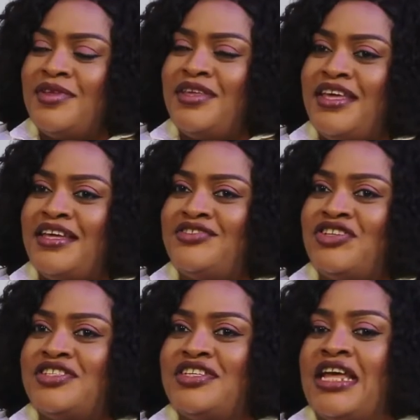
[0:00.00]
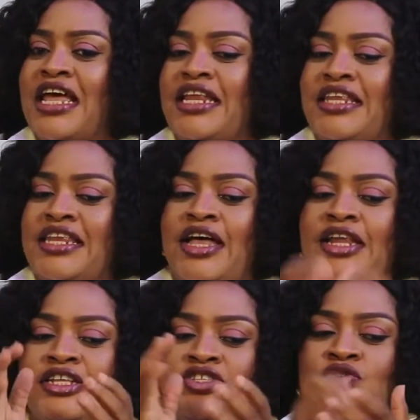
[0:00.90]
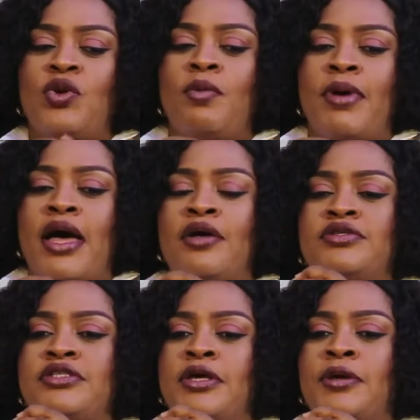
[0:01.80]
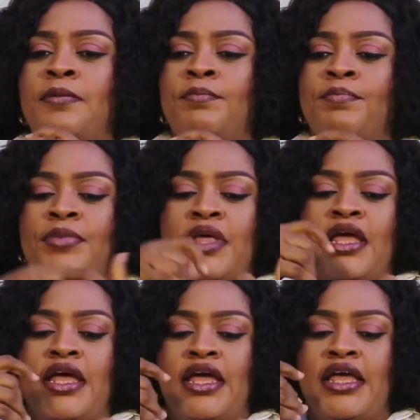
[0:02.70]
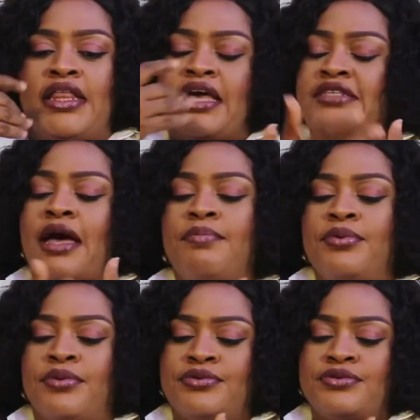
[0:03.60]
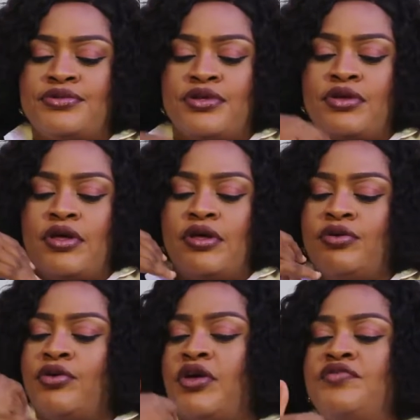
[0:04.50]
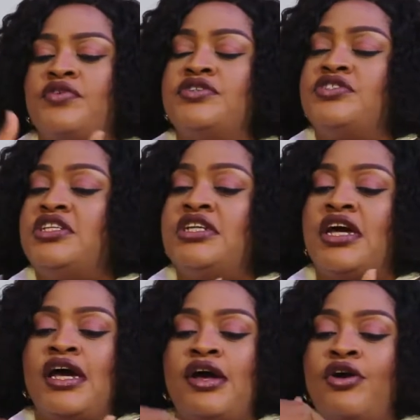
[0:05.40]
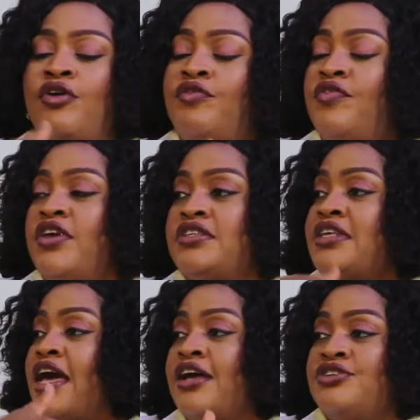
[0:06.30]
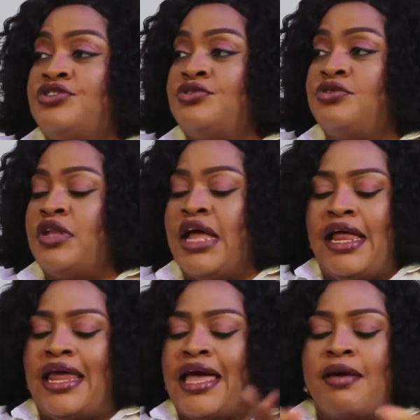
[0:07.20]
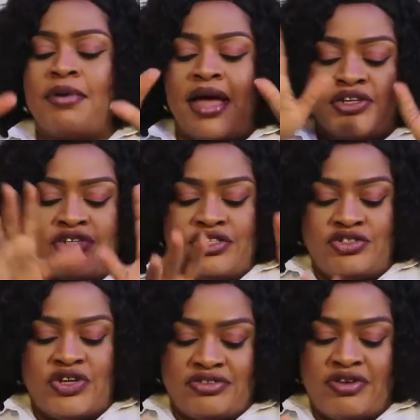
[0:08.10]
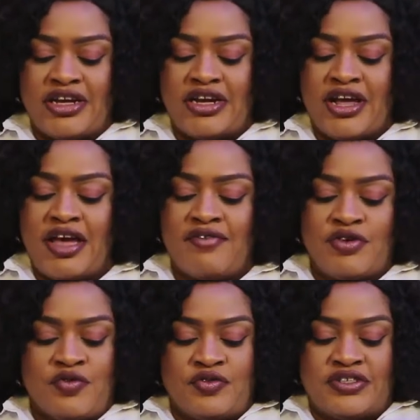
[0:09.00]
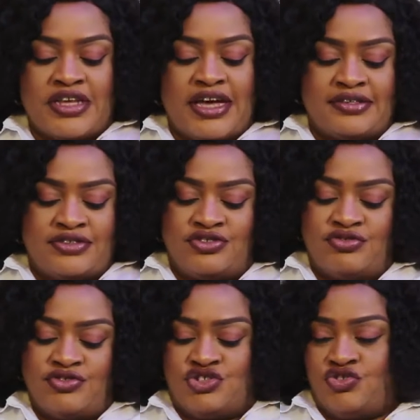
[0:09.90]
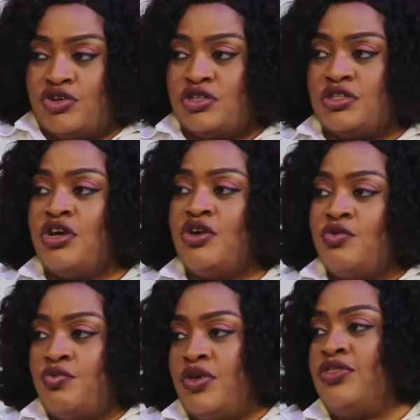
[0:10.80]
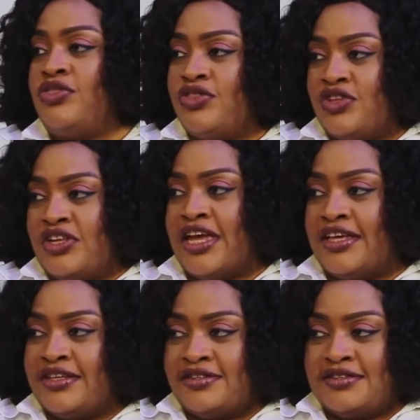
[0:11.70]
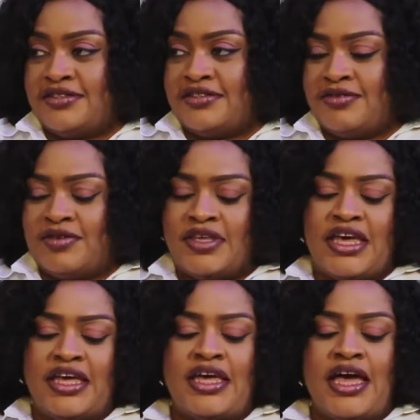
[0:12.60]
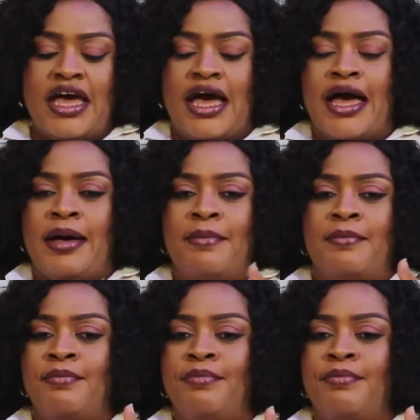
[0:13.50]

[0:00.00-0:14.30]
Okay, interesting. Now let's talk about um, examples going for dinner, office, casual. Like I'm casually dressed right now. I have an oversized shirt with leggings, okay? Um,